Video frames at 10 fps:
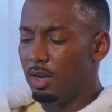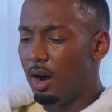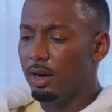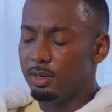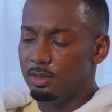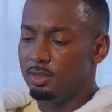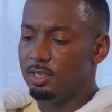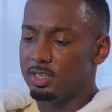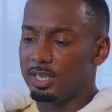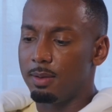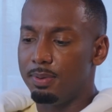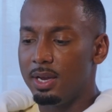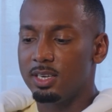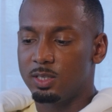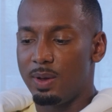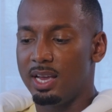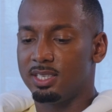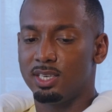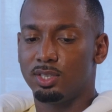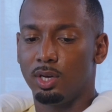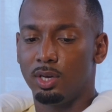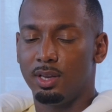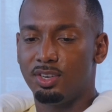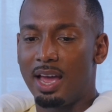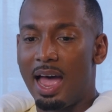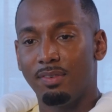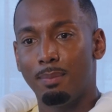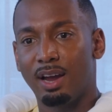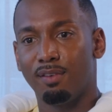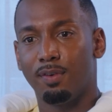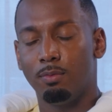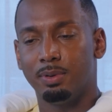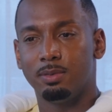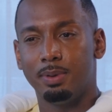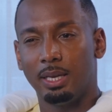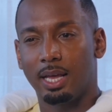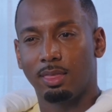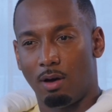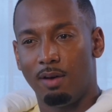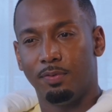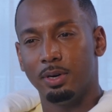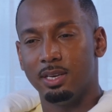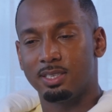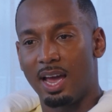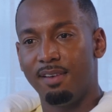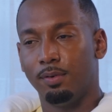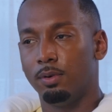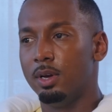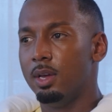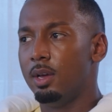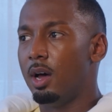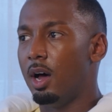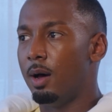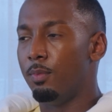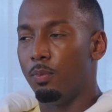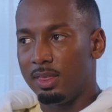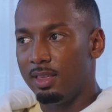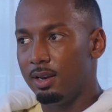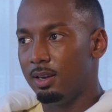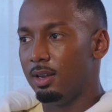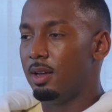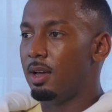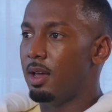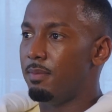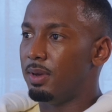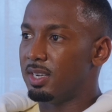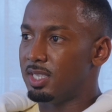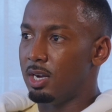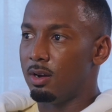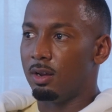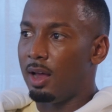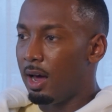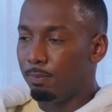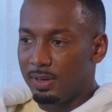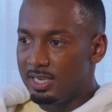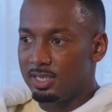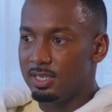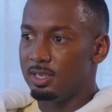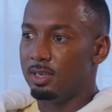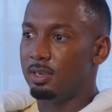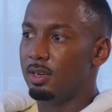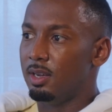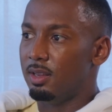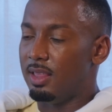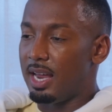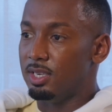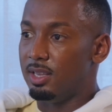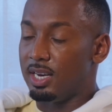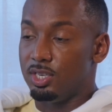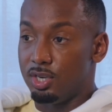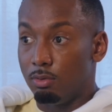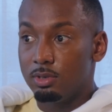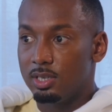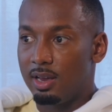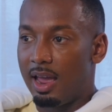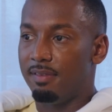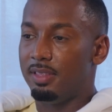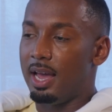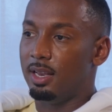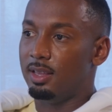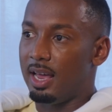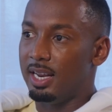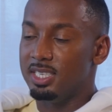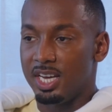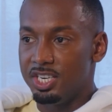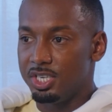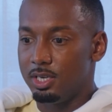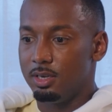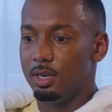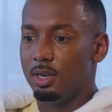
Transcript: honored to just like be in a space and to have a microphone, but to be like thoughtful and insightful with it, because there are a lot of places and that don't have that intention.